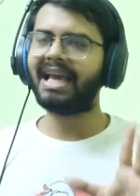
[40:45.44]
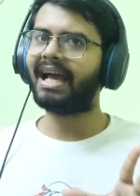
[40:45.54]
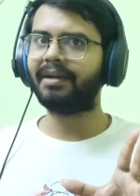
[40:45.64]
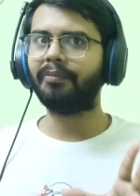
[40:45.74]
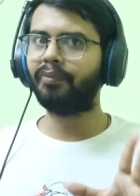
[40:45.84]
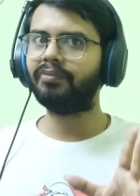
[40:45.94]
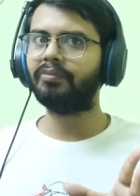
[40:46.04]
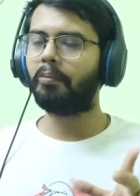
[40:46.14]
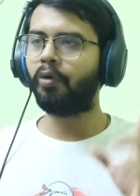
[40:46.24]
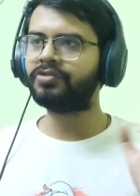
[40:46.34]
yeah,
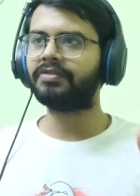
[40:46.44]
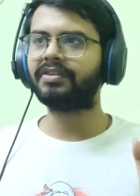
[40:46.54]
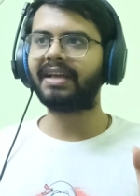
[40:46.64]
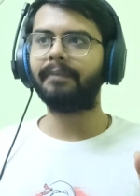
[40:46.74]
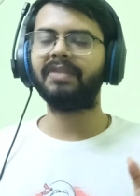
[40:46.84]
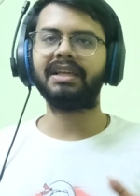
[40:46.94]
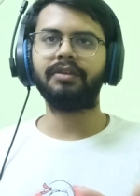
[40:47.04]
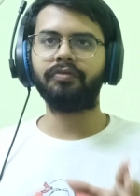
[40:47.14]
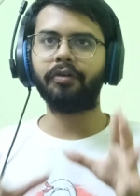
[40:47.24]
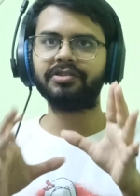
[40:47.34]
most of the time
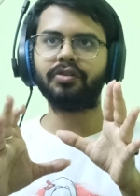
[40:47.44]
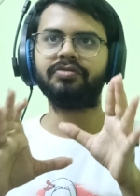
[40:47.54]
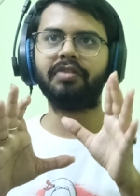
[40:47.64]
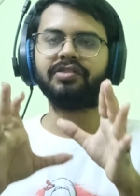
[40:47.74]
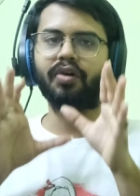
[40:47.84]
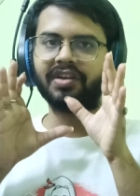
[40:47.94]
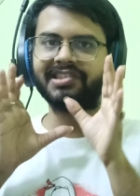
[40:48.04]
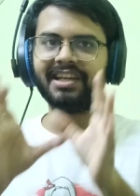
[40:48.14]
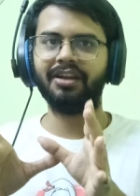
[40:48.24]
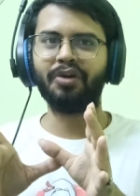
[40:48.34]
like the focus was on
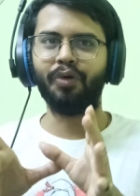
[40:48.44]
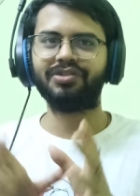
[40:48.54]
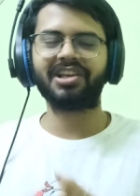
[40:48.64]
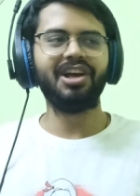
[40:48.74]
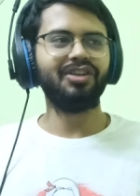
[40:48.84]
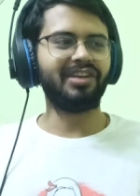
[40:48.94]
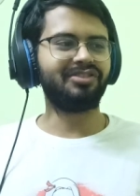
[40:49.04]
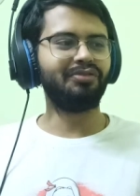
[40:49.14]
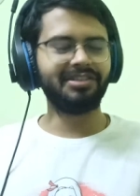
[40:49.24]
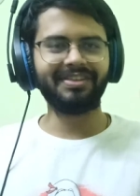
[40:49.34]
a single ghost. So
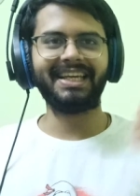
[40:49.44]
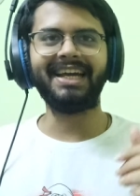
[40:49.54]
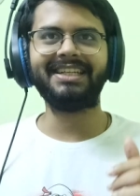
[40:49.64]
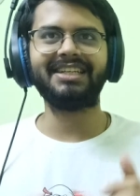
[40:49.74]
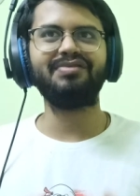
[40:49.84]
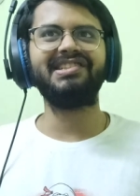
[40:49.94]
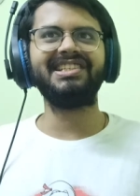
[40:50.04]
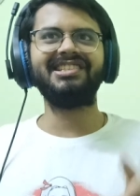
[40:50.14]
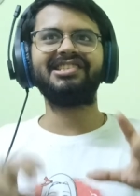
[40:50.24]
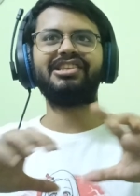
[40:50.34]
as soon as we get here, we
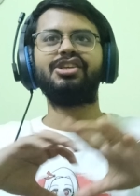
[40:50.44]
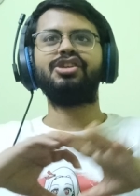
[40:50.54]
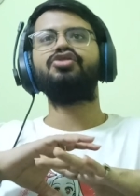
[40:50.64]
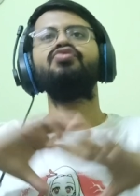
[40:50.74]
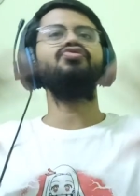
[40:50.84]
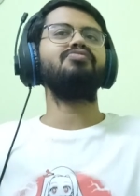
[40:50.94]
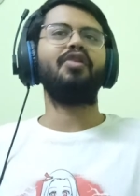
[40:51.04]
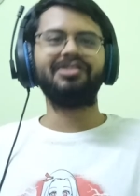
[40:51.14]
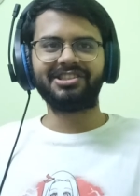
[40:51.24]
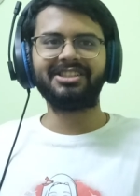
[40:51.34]
see this huge
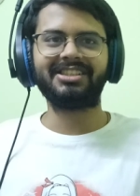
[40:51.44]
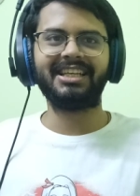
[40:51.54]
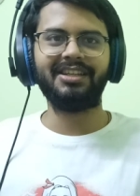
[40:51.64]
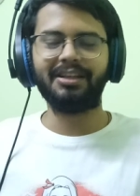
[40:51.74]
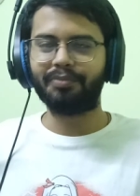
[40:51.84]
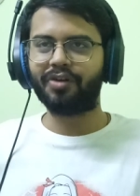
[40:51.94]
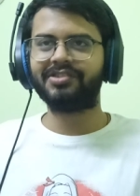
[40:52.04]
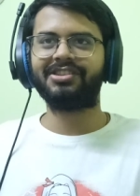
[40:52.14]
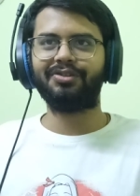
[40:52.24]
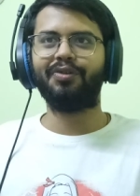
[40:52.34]
monster thing, the
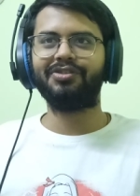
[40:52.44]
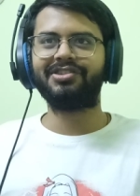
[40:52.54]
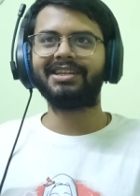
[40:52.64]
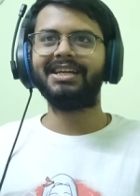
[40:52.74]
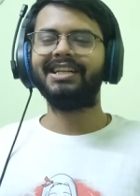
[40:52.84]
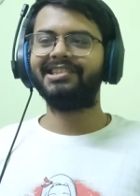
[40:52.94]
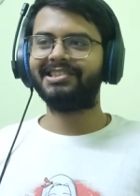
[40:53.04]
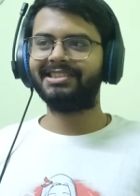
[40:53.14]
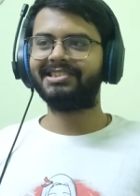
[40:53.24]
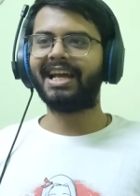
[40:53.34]
monster ghost
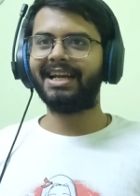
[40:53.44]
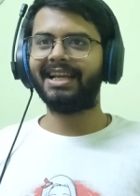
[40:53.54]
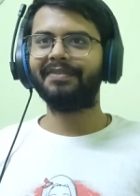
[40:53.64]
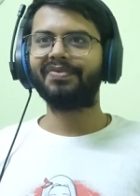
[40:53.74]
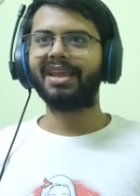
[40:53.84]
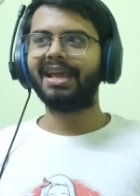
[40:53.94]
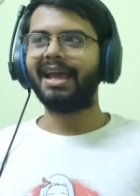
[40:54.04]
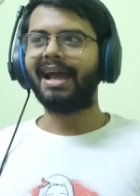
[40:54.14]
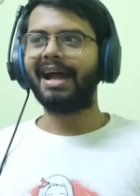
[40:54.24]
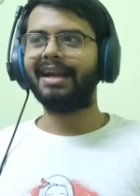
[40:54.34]
standing,
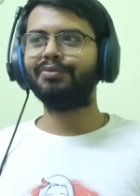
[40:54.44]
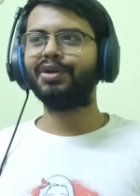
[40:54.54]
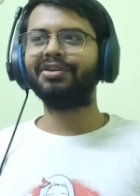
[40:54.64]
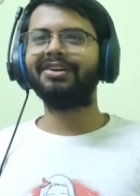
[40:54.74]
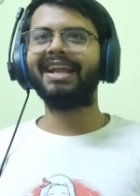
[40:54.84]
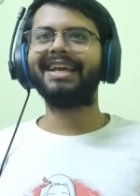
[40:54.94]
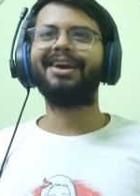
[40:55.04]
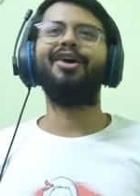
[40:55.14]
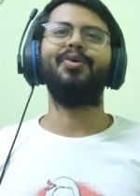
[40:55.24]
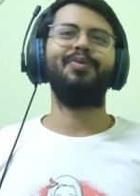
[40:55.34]
and we were
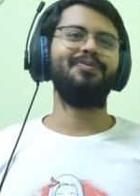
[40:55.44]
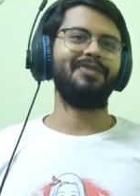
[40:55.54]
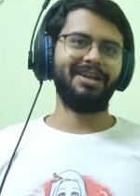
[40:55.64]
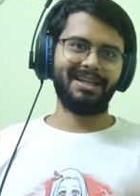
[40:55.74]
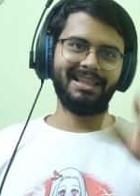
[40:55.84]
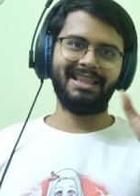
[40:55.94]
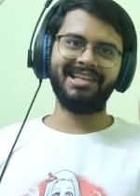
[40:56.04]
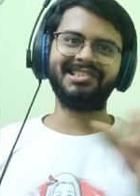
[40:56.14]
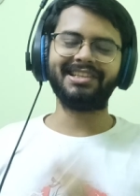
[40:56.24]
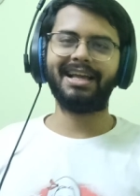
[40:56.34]
like, oh,
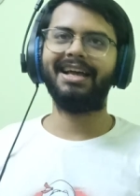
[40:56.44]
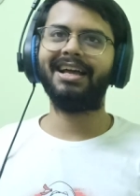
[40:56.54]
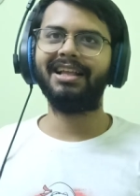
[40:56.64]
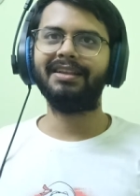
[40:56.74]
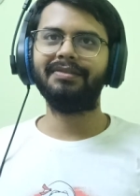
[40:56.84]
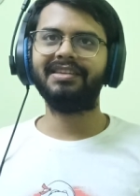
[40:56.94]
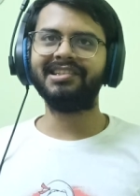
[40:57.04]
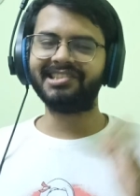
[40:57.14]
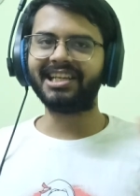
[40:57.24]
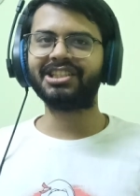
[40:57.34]
this
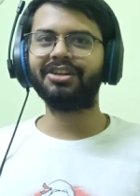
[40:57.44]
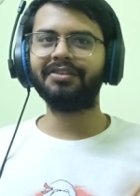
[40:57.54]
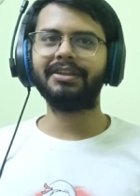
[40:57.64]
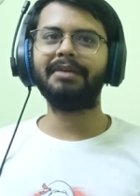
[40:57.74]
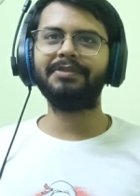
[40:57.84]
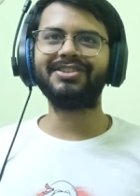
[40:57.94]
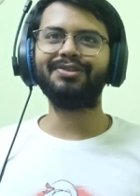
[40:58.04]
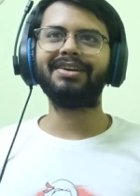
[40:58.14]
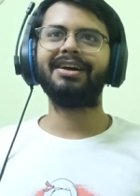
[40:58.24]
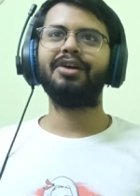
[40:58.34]
section of the
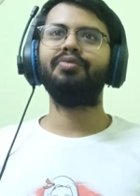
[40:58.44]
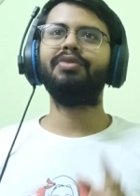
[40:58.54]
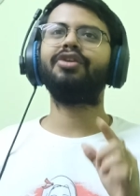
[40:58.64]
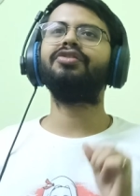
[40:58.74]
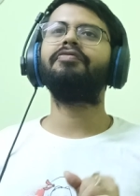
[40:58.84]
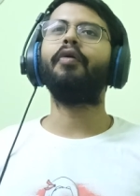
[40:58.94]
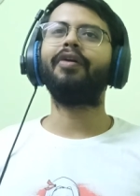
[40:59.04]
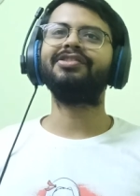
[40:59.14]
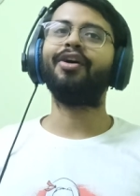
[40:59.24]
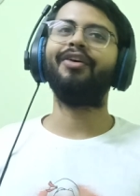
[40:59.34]
episode, we're going to
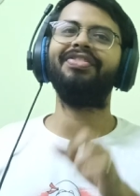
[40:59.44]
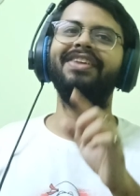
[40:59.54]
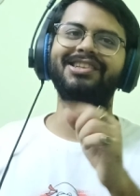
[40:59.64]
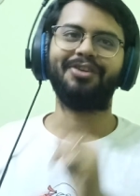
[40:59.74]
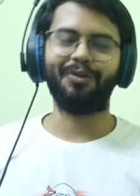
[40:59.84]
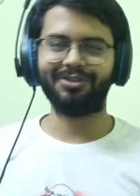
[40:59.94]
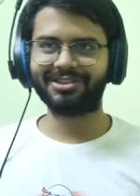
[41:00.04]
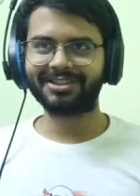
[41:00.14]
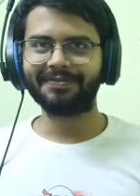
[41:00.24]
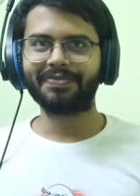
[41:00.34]
focus on this
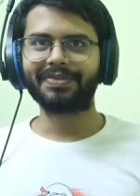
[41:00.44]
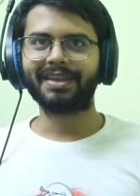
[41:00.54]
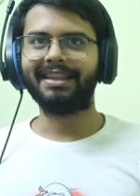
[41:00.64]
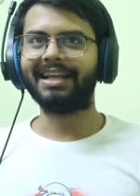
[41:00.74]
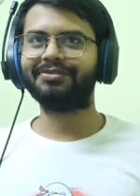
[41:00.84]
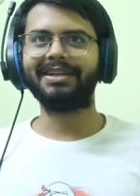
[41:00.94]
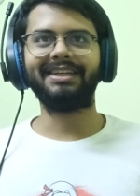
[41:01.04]
ghost. And that's